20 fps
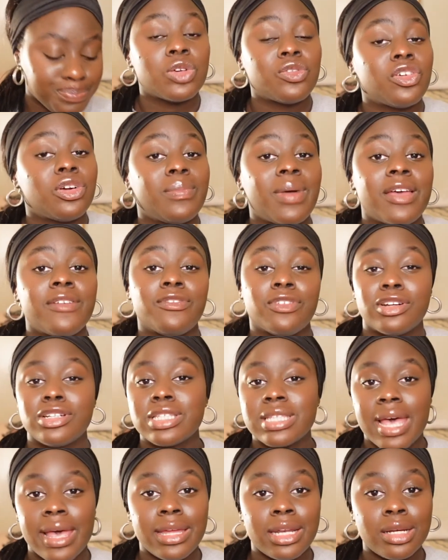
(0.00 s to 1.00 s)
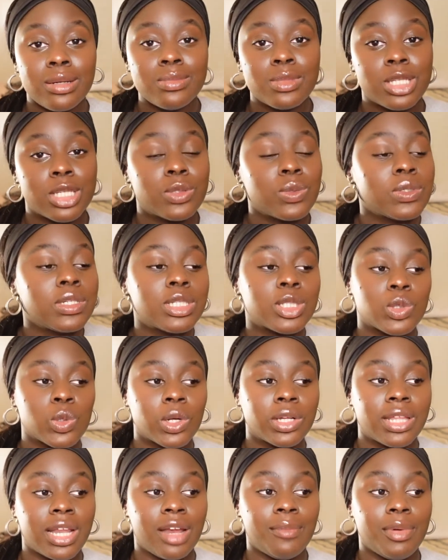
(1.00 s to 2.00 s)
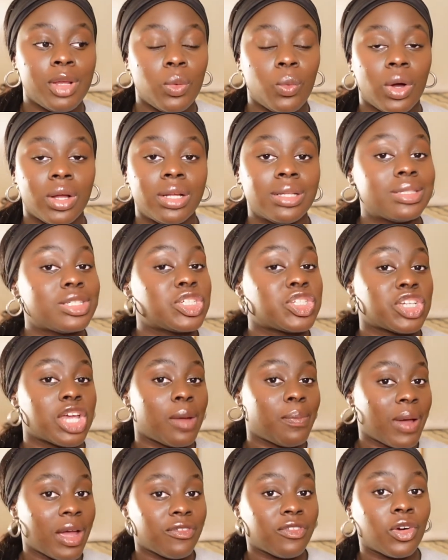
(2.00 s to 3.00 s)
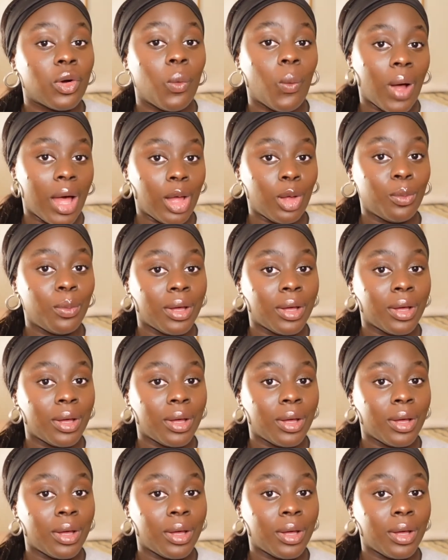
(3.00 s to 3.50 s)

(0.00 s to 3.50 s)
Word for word: So for my first items, this was a store that I've been wanting to shop at for a while,